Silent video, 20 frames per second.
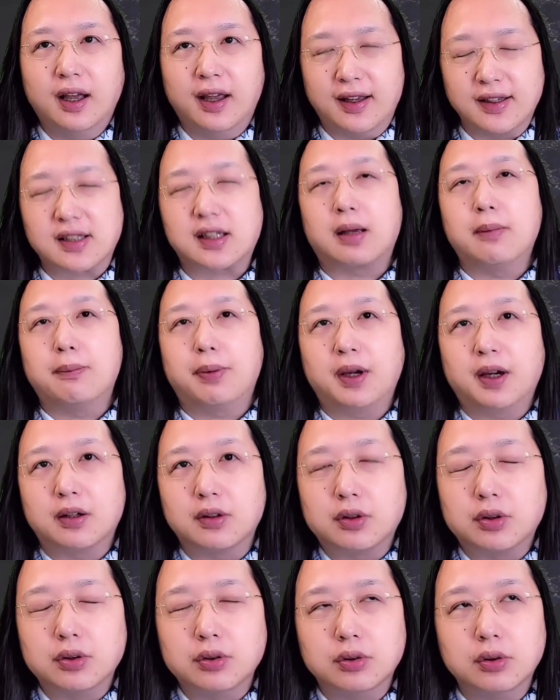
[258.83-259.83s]
as compared
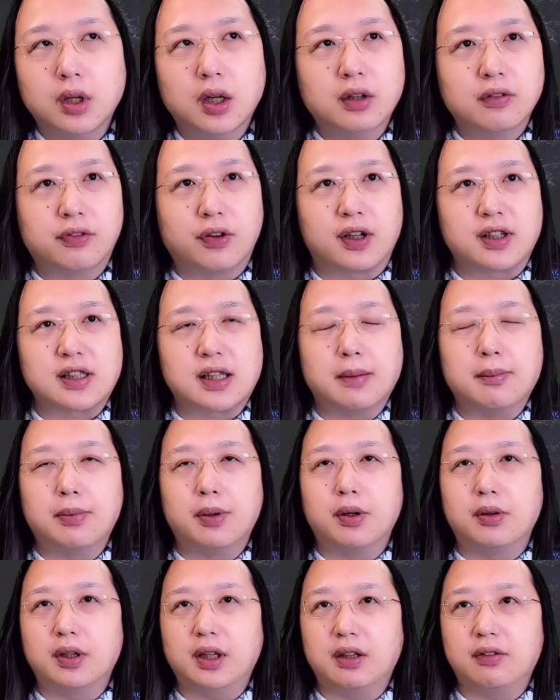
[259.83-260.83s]
to, for
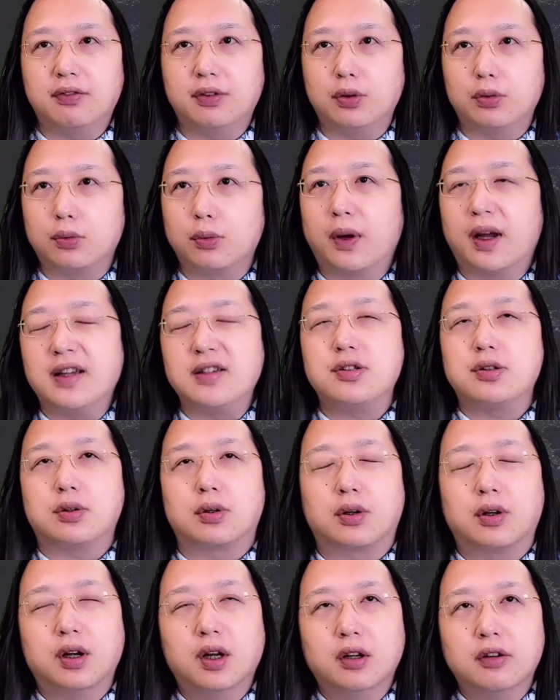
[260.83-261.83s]
example, if you write
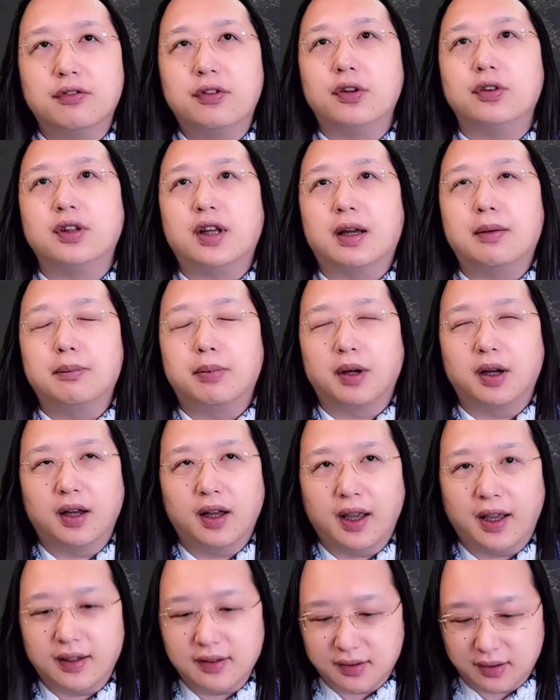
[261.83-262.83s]
your phone number
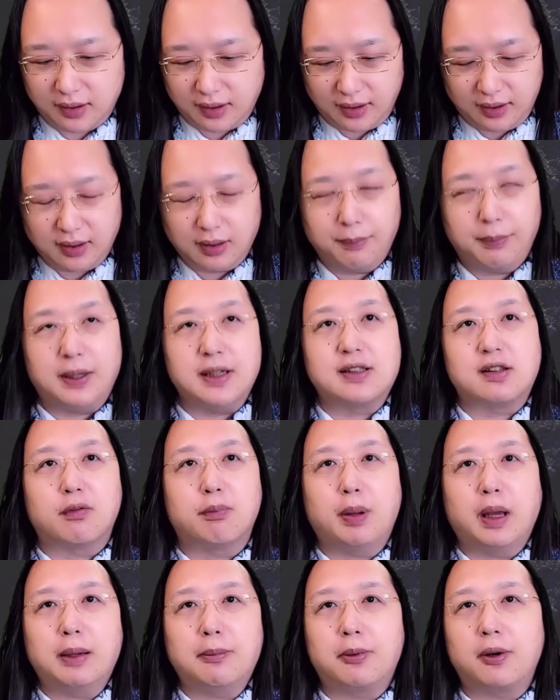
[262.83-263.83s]
and in a piece of
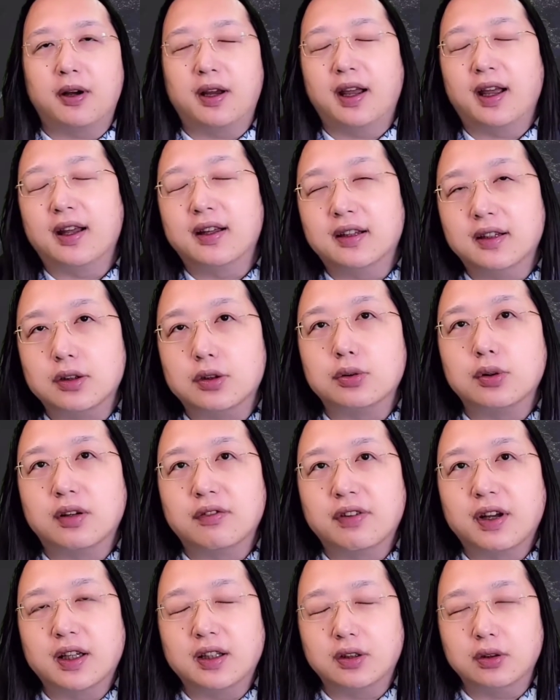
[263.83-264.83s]
paper and hand it to the
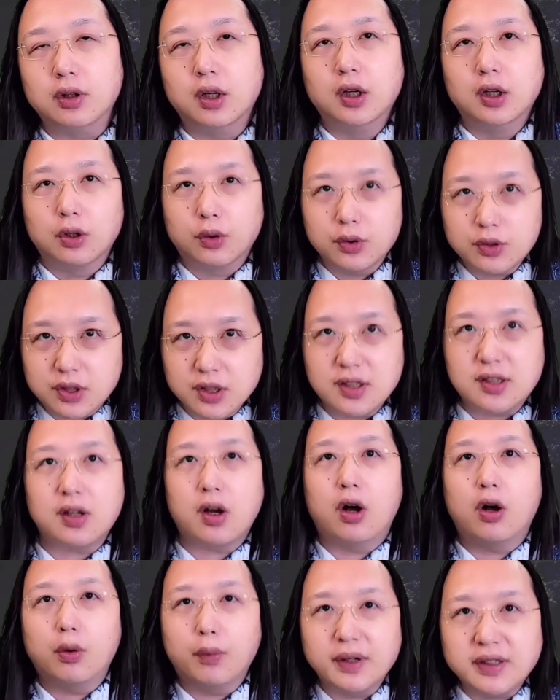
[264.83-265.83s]
venue, which is
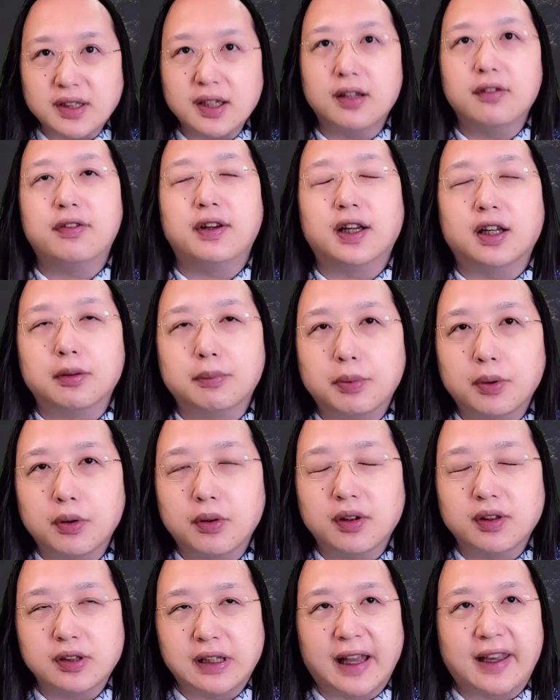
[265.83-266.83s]
always available,
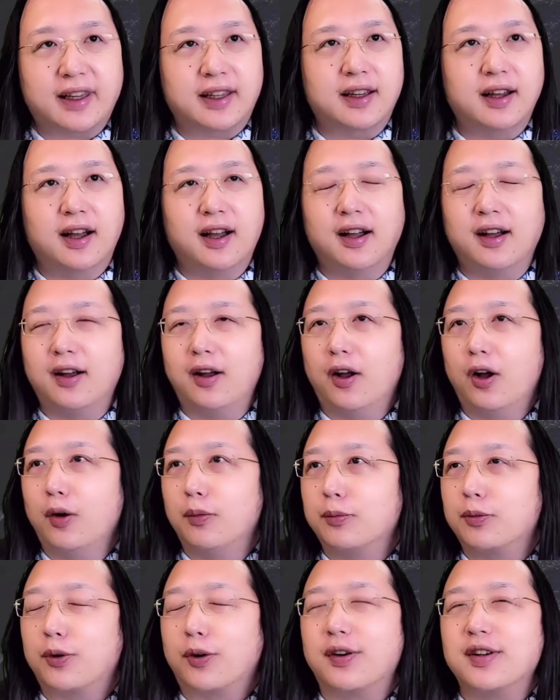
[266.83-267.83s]
like
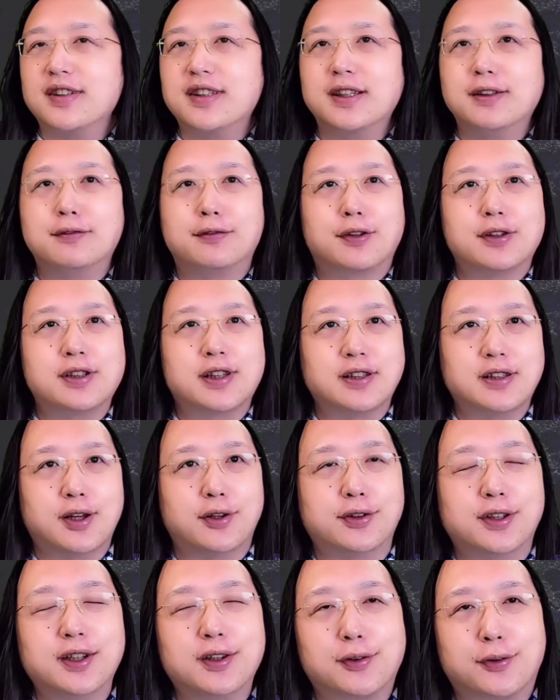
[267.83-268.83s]
home quarantine versus
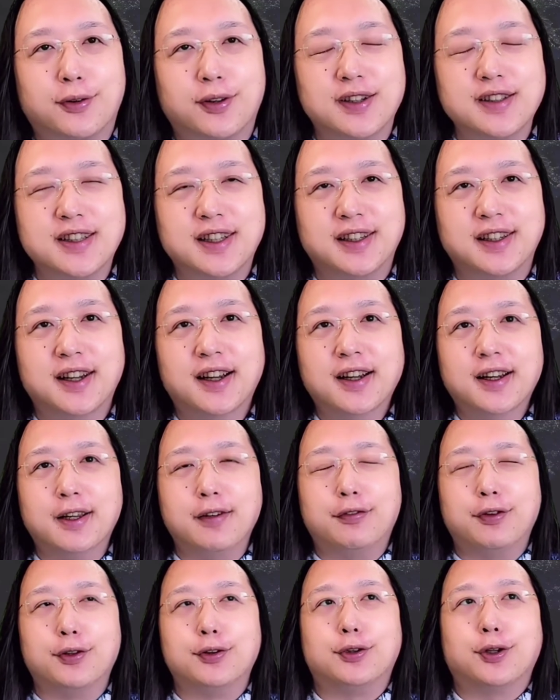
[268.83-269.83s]
hotel quarantine.
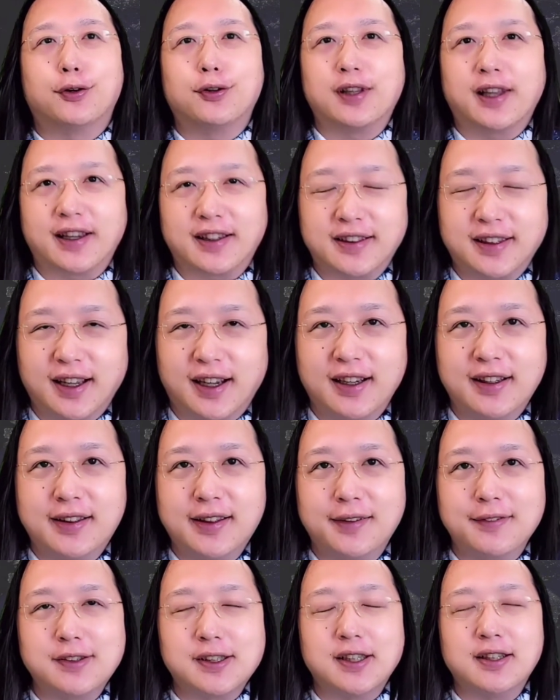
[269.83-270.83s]
If you don't like the
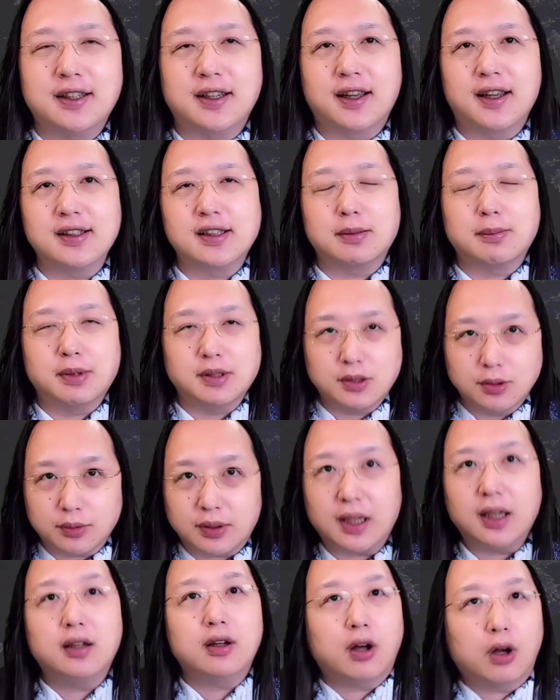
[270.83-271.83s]
idea of sending an SMS, you
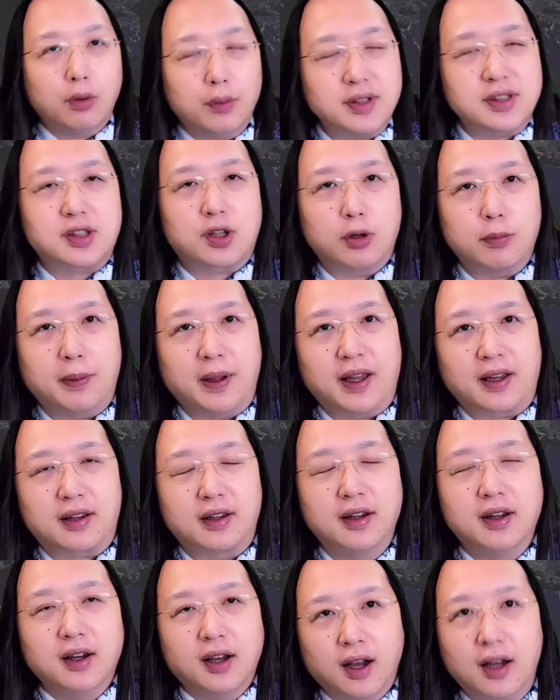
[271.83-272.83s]
can always go back
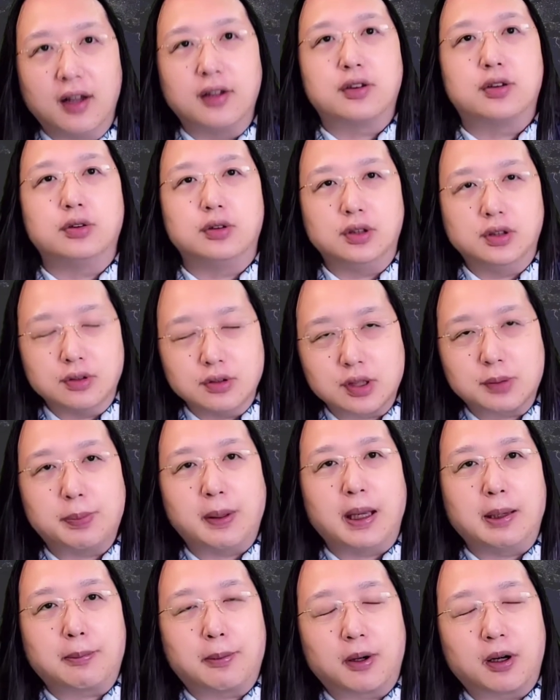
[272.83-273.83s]
to use
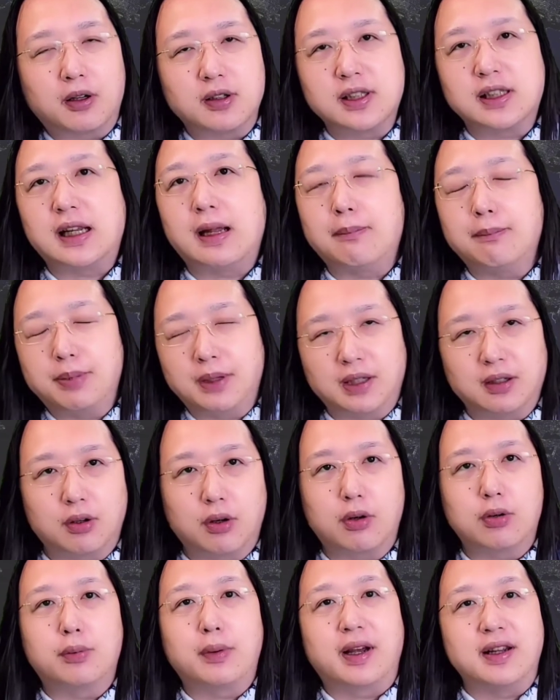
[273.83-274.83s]
paper stamping
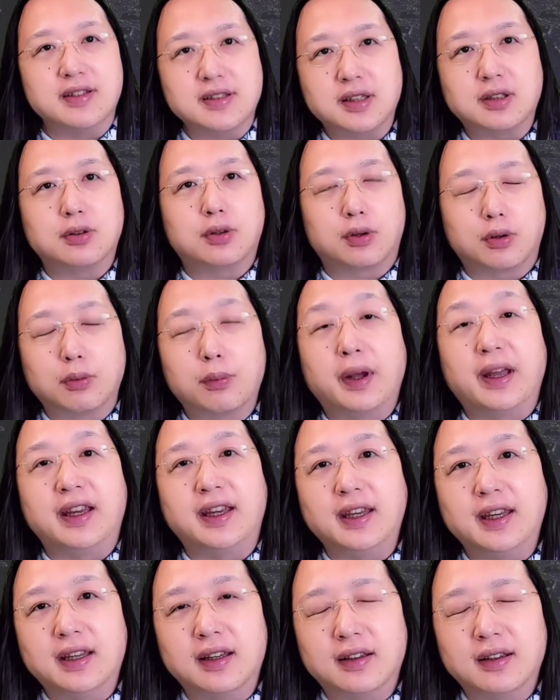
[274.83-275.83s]
or writing your way
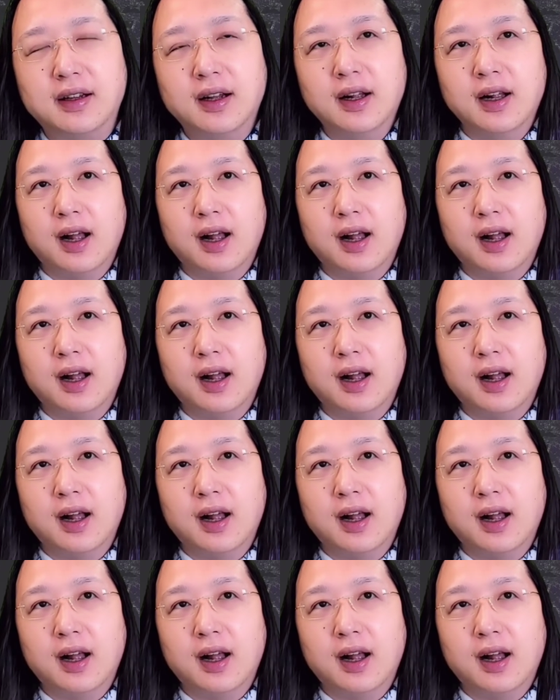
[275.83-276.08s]
in.